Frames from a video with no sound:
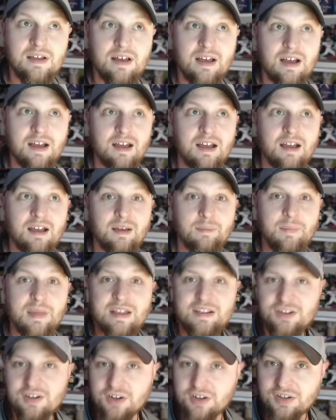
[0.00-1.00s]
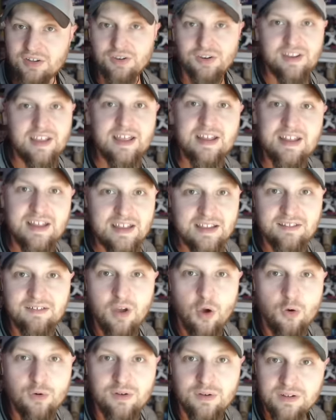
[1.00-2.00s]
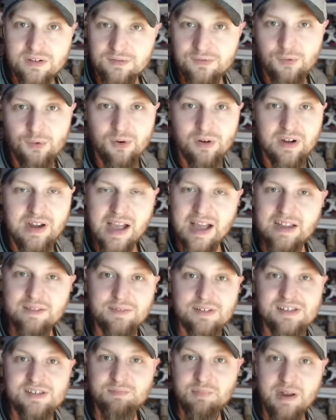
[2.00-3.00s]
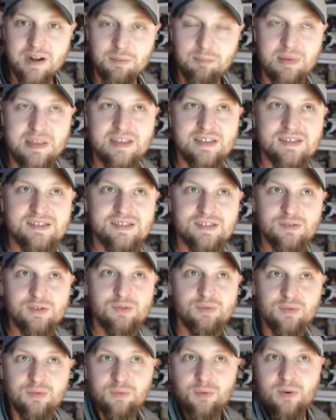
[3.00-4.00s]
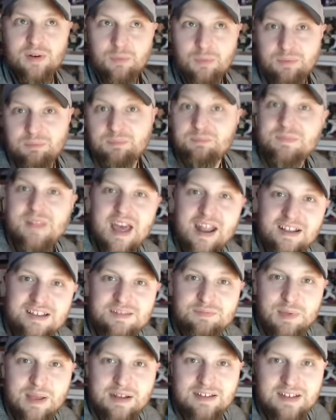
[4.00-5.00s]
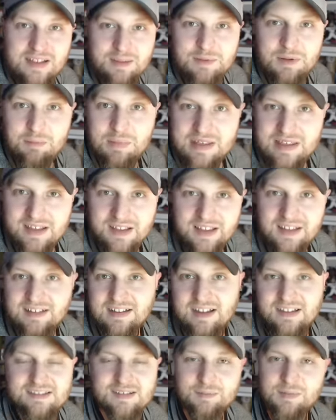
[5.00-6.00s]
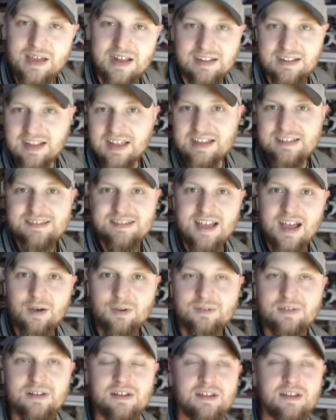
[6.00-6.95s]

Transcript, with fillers: Um, and you're you're getting Okert for kind of a spare piece. You were not expecting him to be again like some kind of lights out